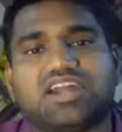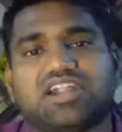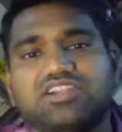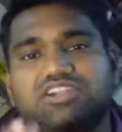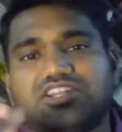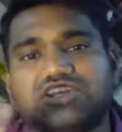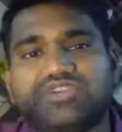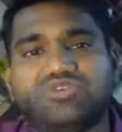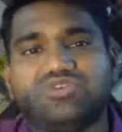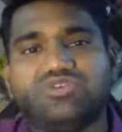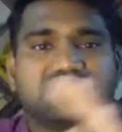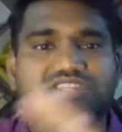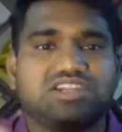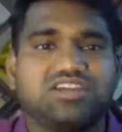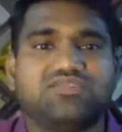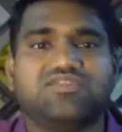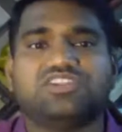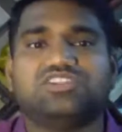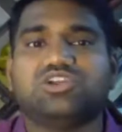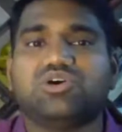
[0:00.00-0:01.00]

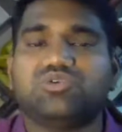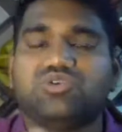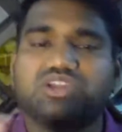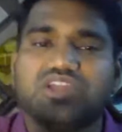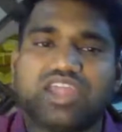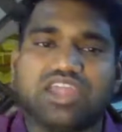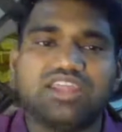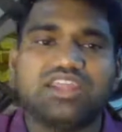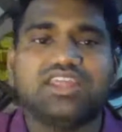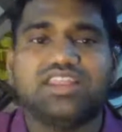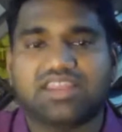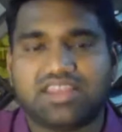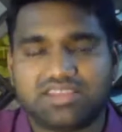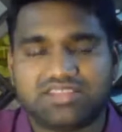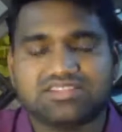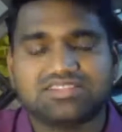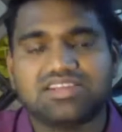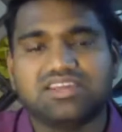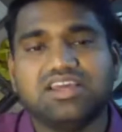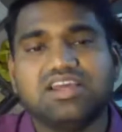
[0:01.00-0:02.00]
continuously without any
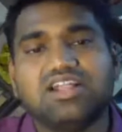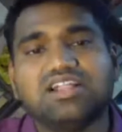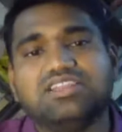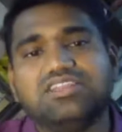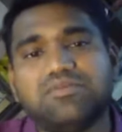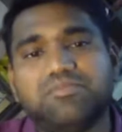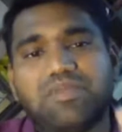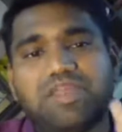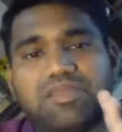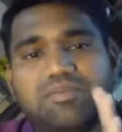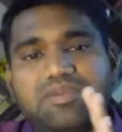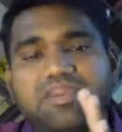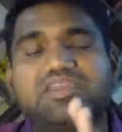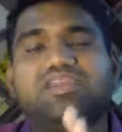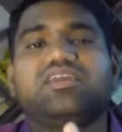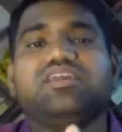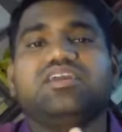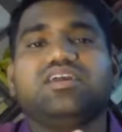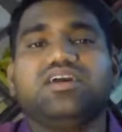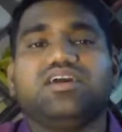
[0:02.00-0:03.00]
rest. The
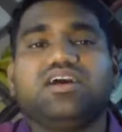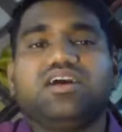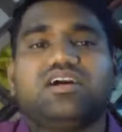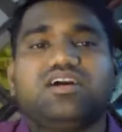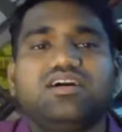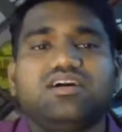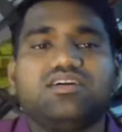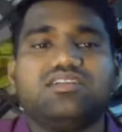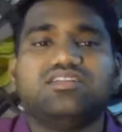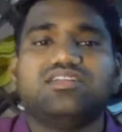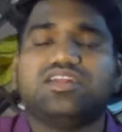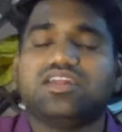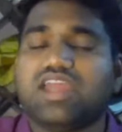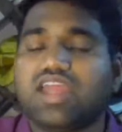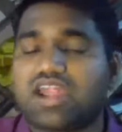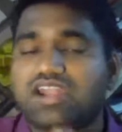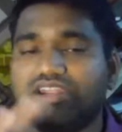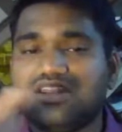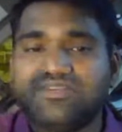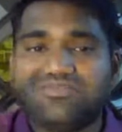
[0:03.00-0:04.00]
baby
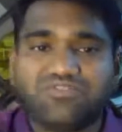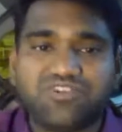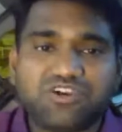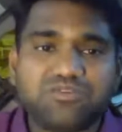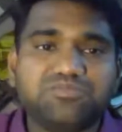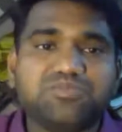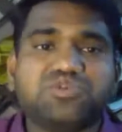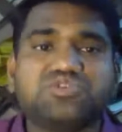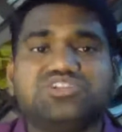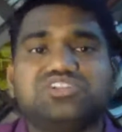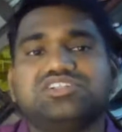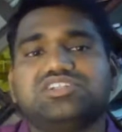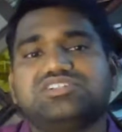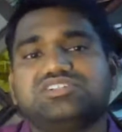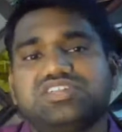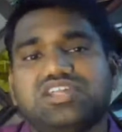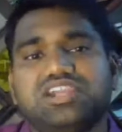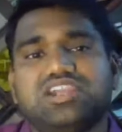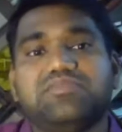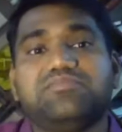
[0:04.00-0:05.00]
at different positions,
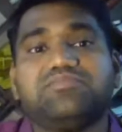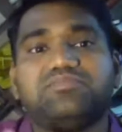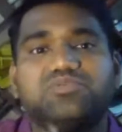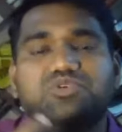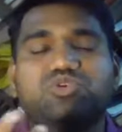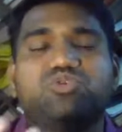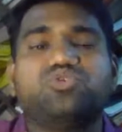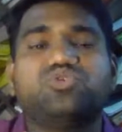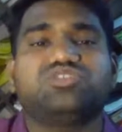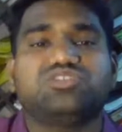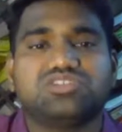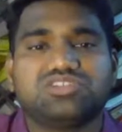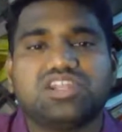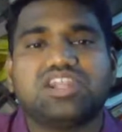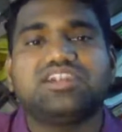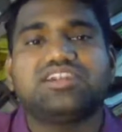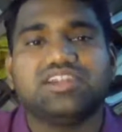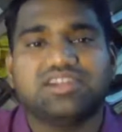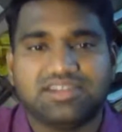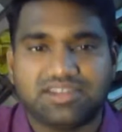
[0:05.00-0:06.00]
the limb looks a
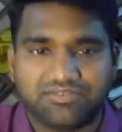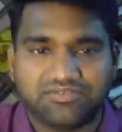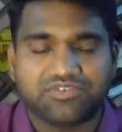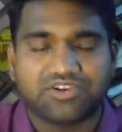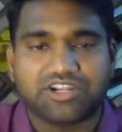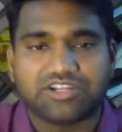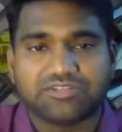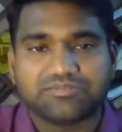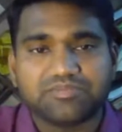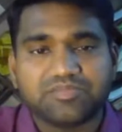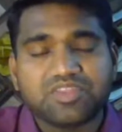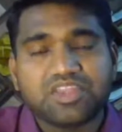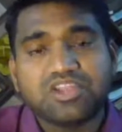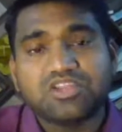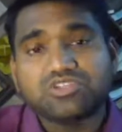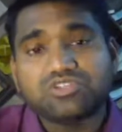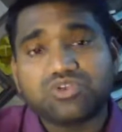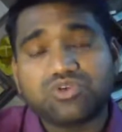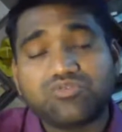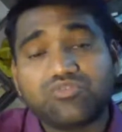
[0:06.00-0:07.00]
little different.
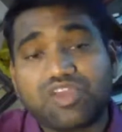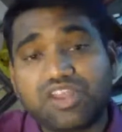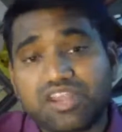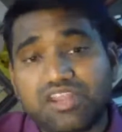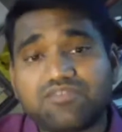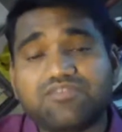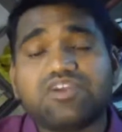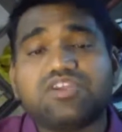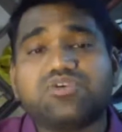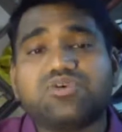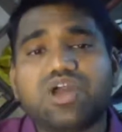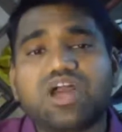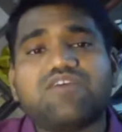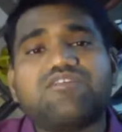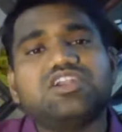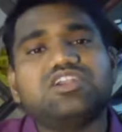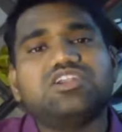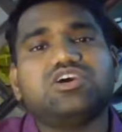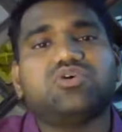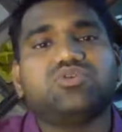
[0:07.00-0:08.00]
So whenever you
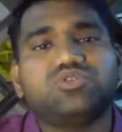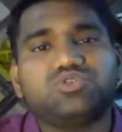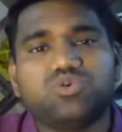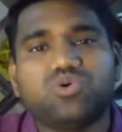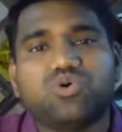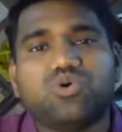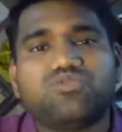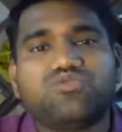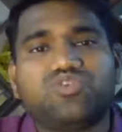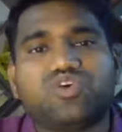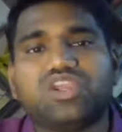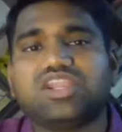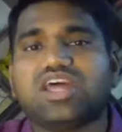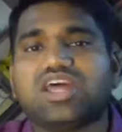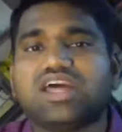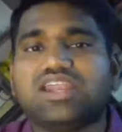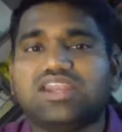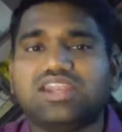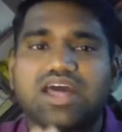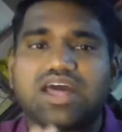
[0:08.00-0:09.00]
have a doubt, go for
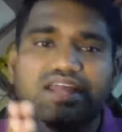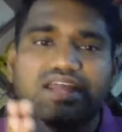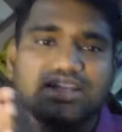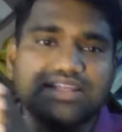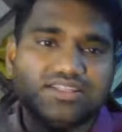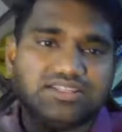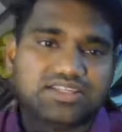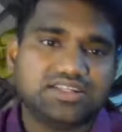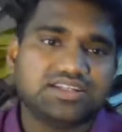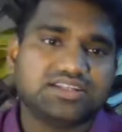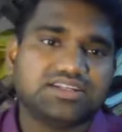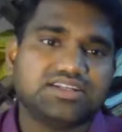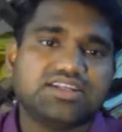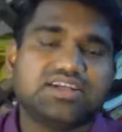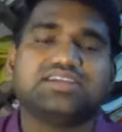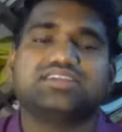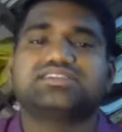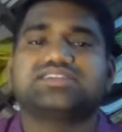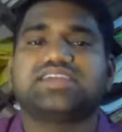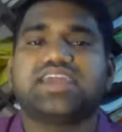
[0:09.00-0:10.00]

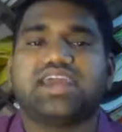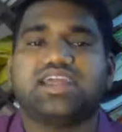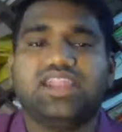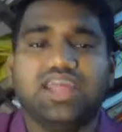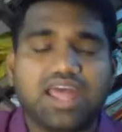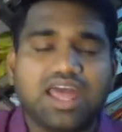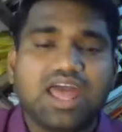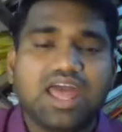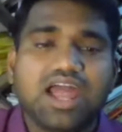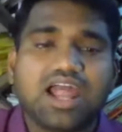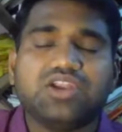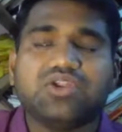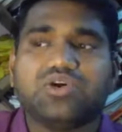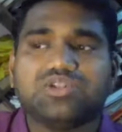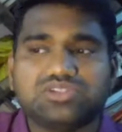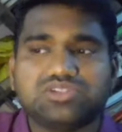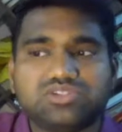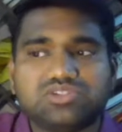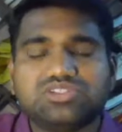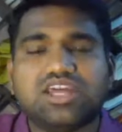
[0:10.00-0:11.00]
another scan. And
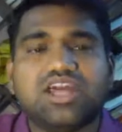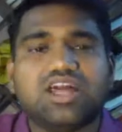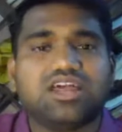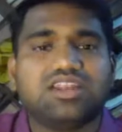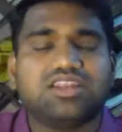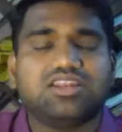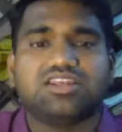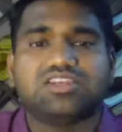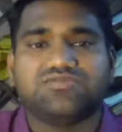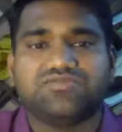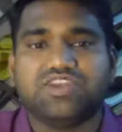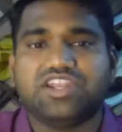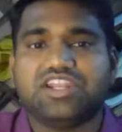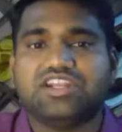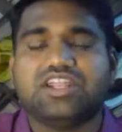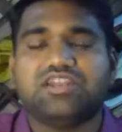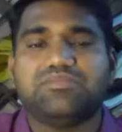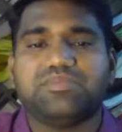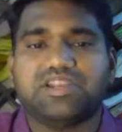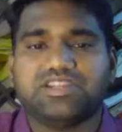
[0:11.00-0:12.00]
also there are
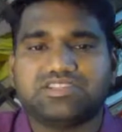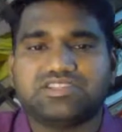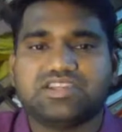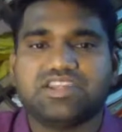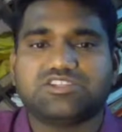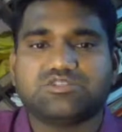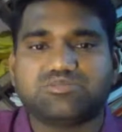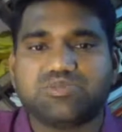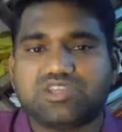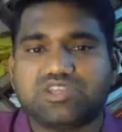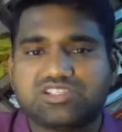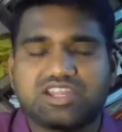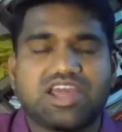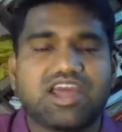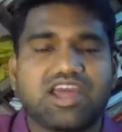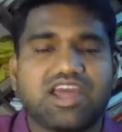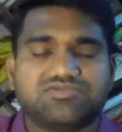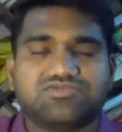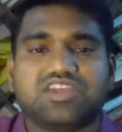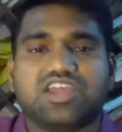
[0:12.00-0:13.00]
fetal medicine experts,
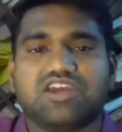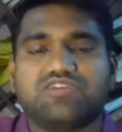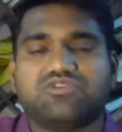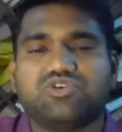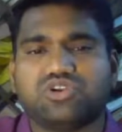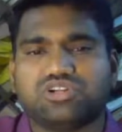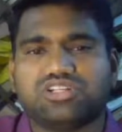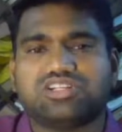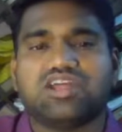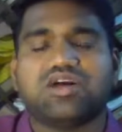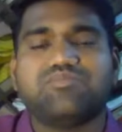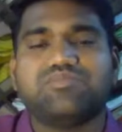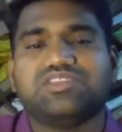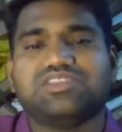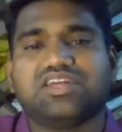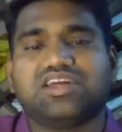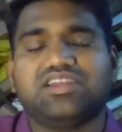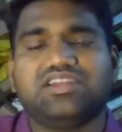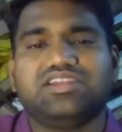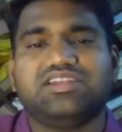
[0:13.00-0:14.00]
as we have Dr.
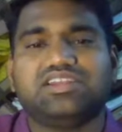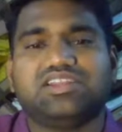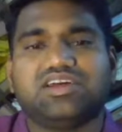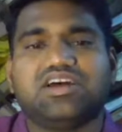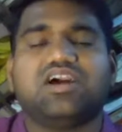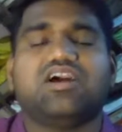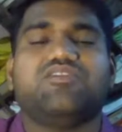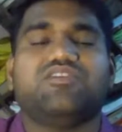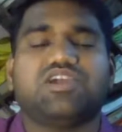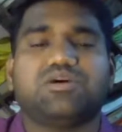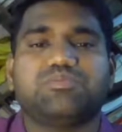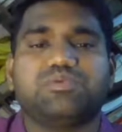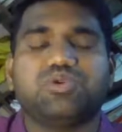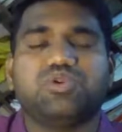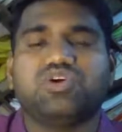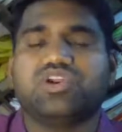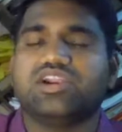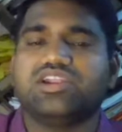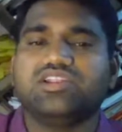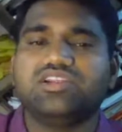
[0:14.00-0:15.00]
Amita in our
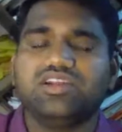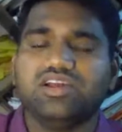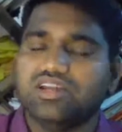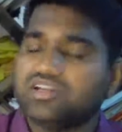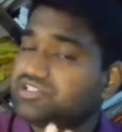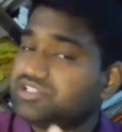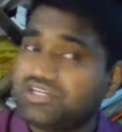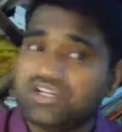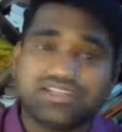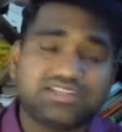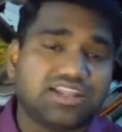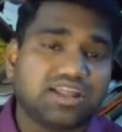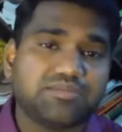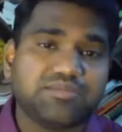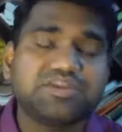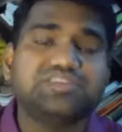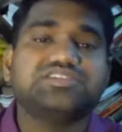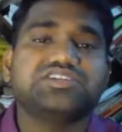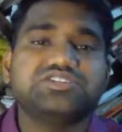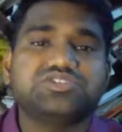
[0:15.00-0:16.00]
Apollo Cradle. She does an
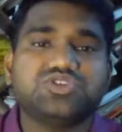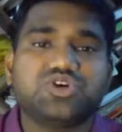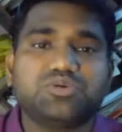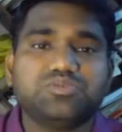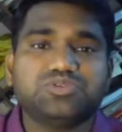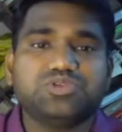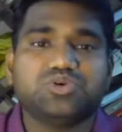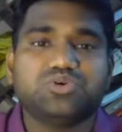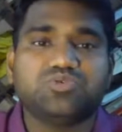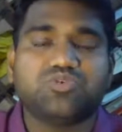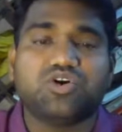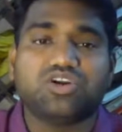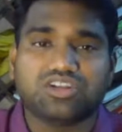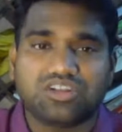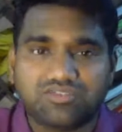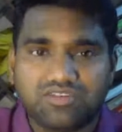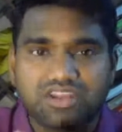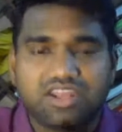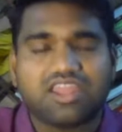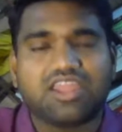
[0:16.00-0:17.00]
amazing job. So
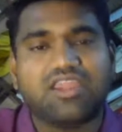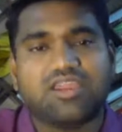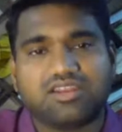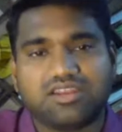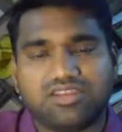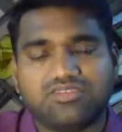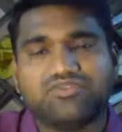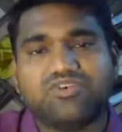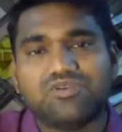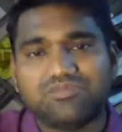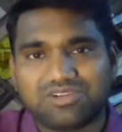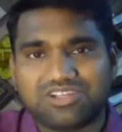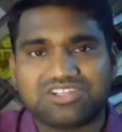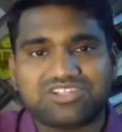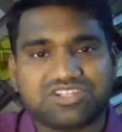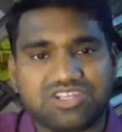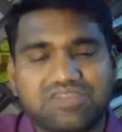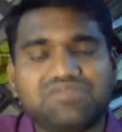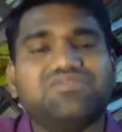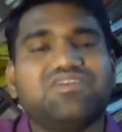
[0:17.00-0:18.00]
whatever deformity
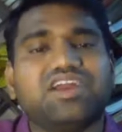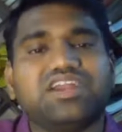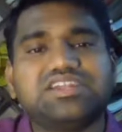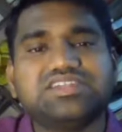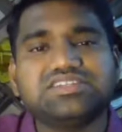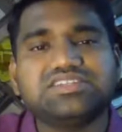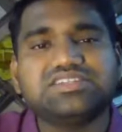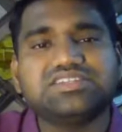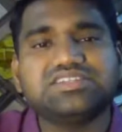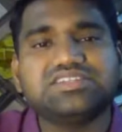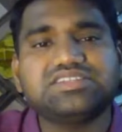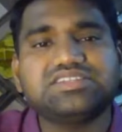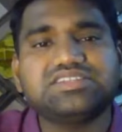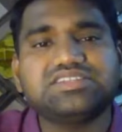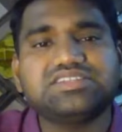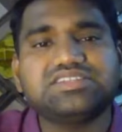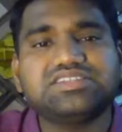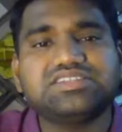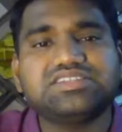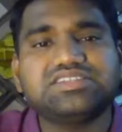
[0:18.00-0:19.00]
she finds with
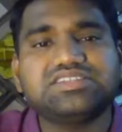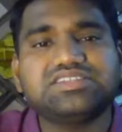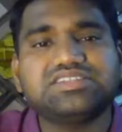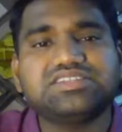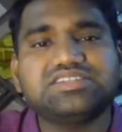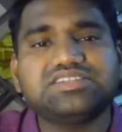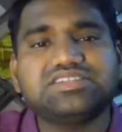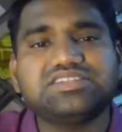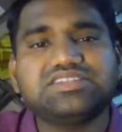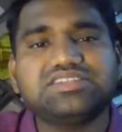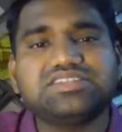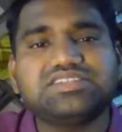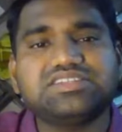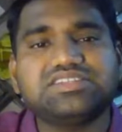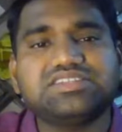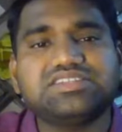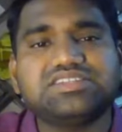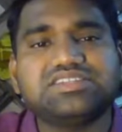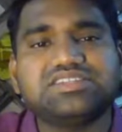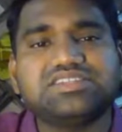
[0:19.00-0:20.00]
the baby, she
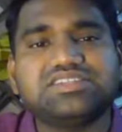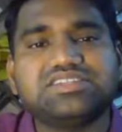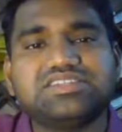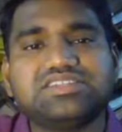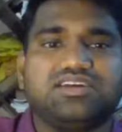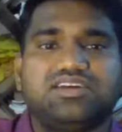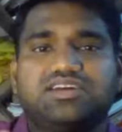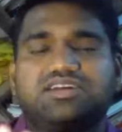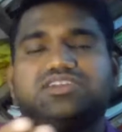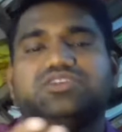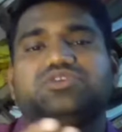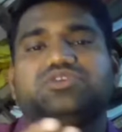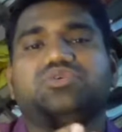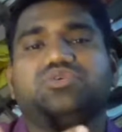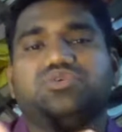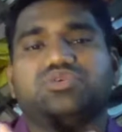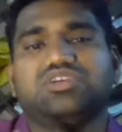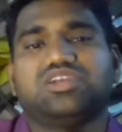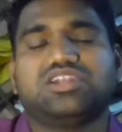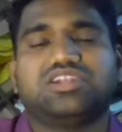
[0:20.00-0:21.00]
tries
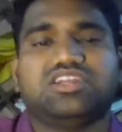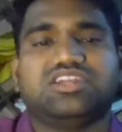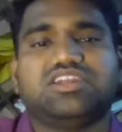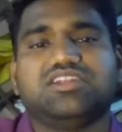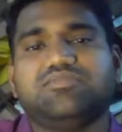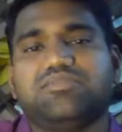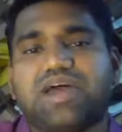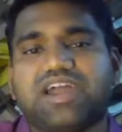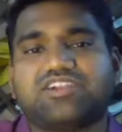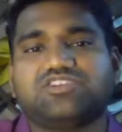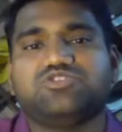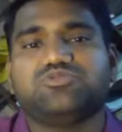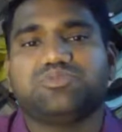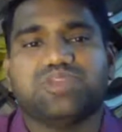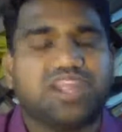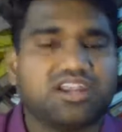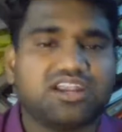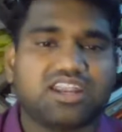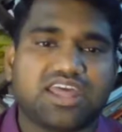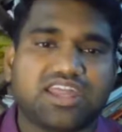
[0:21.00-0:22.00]
getting it back to
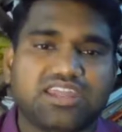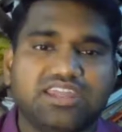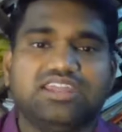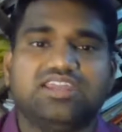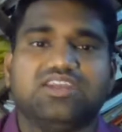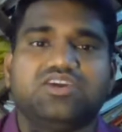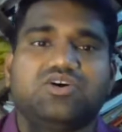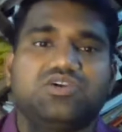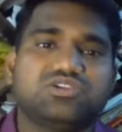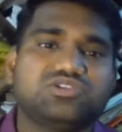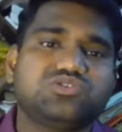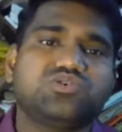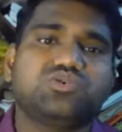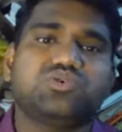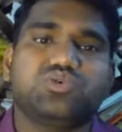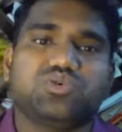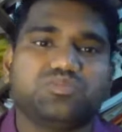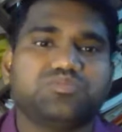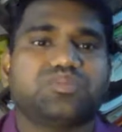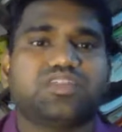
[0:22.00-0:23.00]
me, and I
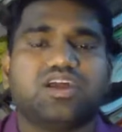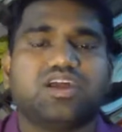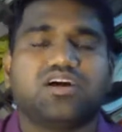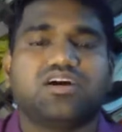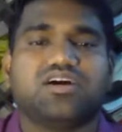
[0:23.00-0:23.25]
also